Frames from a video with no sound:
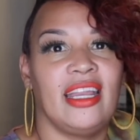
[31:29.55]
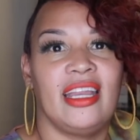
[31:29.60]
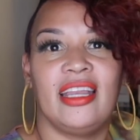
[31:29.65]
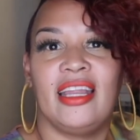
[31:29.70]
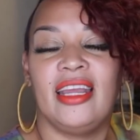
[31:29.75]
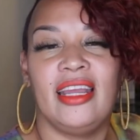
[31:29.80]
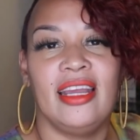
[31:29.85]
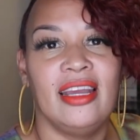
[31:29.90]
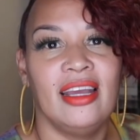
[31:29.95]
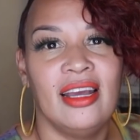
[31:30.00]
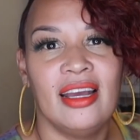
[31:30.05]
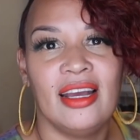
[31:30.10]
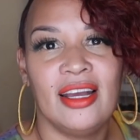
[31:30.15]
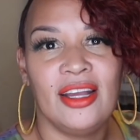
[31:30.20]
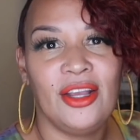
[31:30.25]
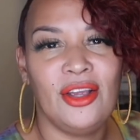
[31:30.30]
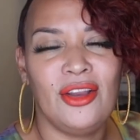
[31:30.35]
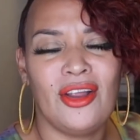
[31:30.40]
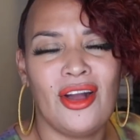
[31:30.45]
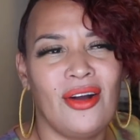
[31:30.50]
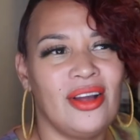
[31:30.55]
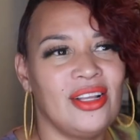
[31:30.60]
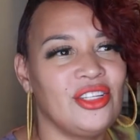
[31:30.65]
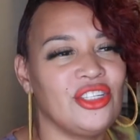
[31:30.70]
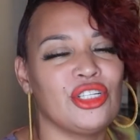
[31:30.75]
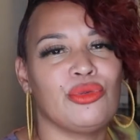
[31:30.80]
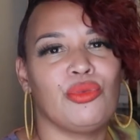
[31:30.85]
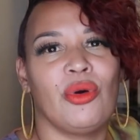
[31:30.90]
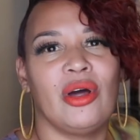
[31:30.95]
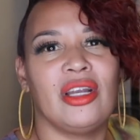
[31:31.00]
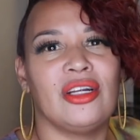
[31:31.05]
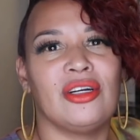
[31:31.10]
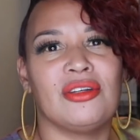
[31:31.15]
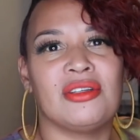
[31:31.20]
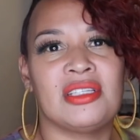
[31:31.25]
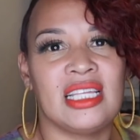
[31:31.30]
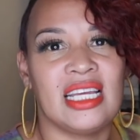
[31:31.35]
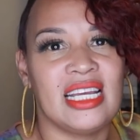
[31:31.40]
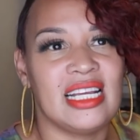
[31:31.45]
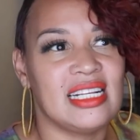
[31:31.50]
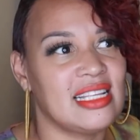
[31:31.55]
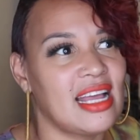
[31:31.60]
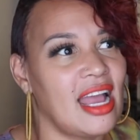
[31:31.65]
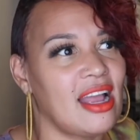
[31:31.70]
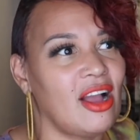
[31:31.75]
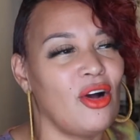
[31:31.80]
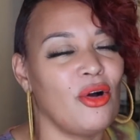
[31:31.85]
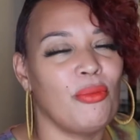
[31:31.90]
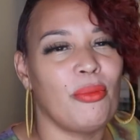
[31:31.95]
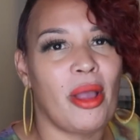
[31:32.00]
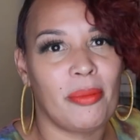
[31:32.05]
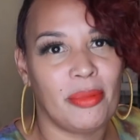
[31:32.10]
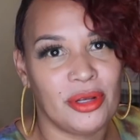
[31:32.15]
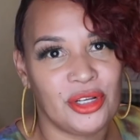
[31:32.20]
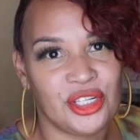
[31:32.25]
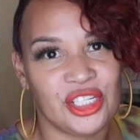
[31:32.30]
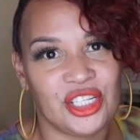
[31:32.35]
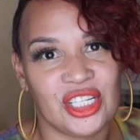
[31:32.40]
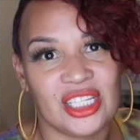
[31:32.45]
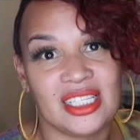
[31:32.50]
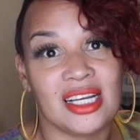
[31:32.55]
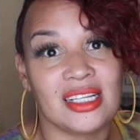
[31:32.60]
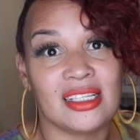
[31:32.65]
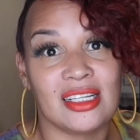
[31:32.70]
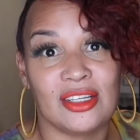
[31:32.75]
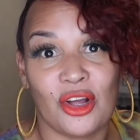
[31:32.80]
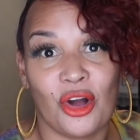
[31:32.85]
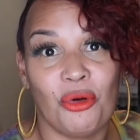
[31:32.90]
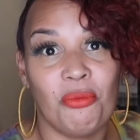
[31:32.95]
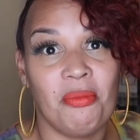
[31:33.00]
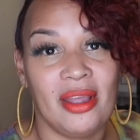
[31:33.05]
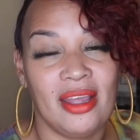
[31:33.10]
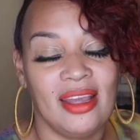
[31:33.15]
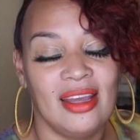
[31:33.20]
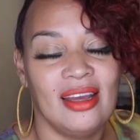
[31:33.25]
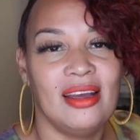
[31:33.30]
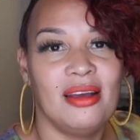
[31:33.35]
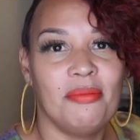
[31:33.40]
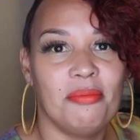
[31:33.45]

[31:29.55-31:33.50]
And he, you know, it's just one of those things like, oh, maybe she just doesn't know me.